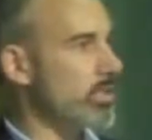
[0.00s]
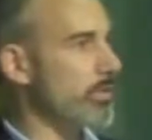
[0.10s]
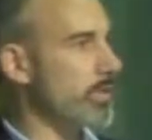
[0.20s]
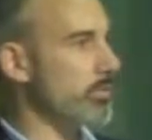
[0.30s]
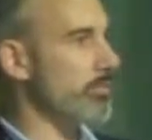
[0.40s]

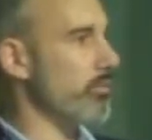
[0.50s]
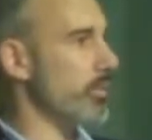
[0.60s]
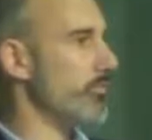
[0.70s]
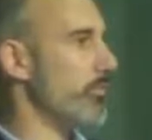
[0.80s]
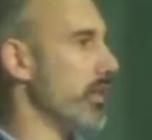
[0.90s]
In the
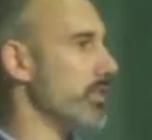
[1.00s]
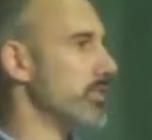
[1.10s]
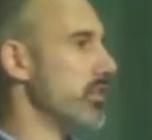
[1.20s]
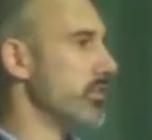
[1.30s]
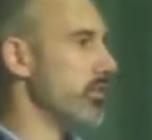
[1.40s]
NG911 space,
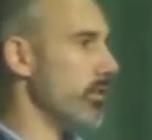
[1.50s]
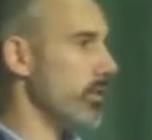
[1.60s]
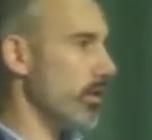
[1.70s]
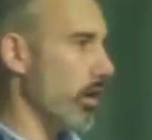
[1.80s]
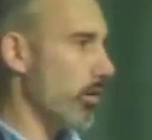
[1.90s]
we we
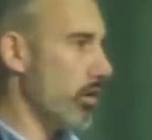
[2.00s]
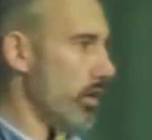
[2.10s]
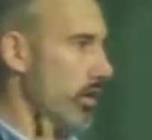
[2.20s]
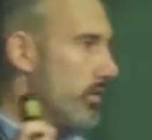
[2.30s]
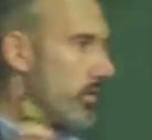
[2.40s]
finally said, you
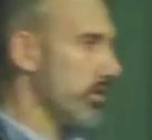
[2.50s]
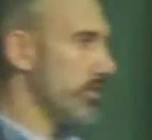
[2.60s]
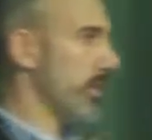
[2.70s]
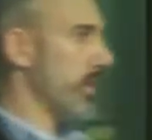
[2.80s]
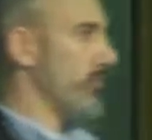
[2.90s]
know what? No,
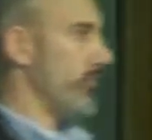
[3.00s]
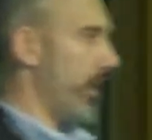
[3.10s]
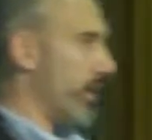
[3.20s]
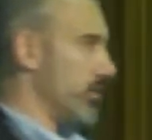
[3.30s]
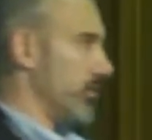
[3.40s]

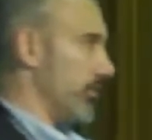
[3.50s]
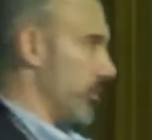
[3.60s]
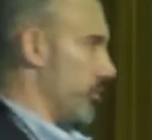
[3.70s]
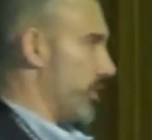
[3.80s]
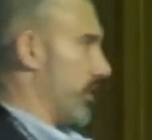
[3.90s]
let's take
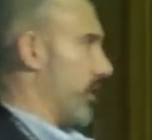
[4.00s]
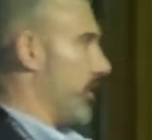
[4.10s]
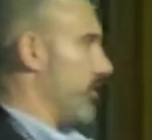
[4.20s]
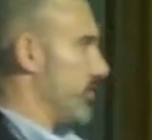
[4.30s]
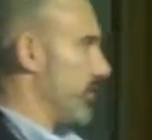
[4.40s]

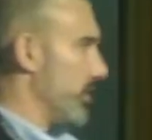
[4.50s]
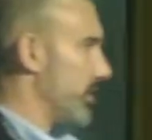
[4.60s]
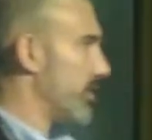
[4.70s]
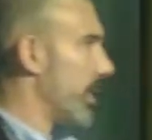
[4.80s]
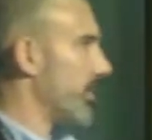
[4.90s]
advantage of the new
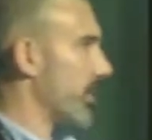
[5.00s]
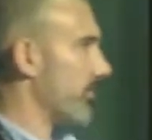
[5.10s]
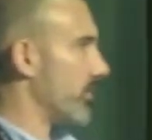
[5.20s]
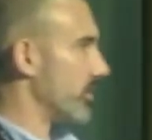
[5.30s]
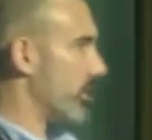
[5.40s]

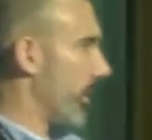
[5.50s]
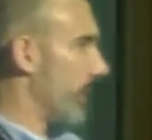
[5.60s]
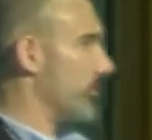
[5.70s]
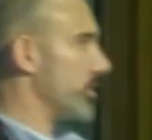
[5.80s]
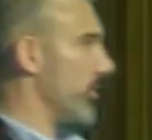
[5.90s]
technology. Let's
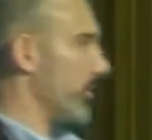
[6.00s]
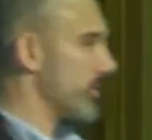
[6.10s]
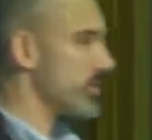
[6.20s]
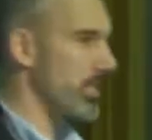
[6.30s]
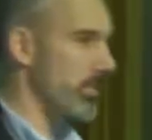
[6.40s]
not think of it as
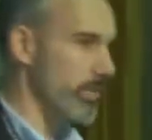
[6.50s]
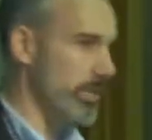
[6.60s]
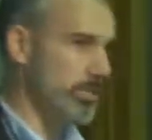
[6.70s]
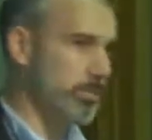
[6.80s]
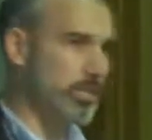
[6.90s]
our
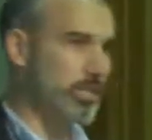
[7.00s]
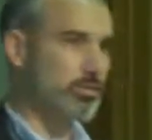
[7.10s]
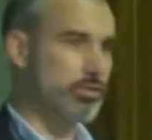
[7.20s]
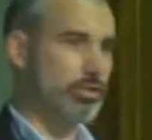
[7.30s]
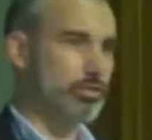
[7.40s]
adversary. Let's
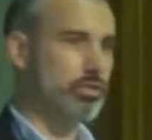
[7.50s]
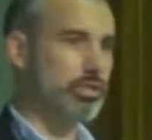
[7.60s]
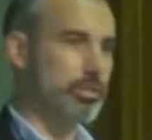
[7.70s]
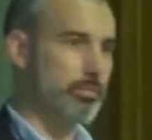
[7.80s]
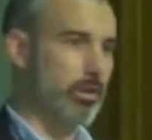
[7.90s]
think of it as a
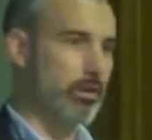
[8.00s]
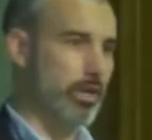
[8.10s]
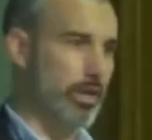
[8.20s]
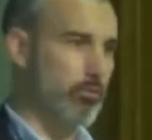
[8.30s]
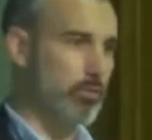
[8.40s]
potential
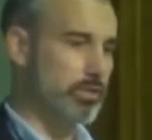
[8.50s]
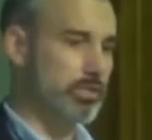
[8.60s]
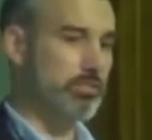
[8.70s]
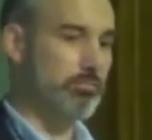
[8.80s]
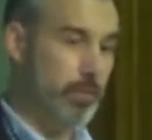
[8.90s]
solution to
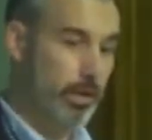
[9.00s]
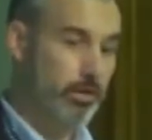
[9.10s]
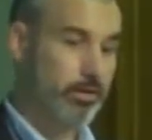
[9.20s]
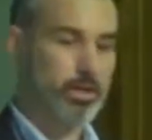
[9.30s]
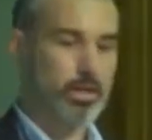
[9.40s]
make our
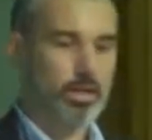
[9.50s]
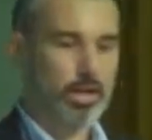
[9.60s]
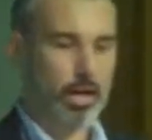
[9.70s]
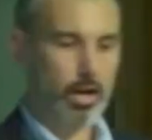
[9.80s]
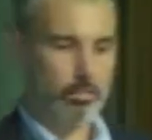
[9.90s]
911 system
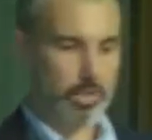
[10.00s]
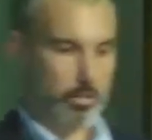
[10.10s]
better.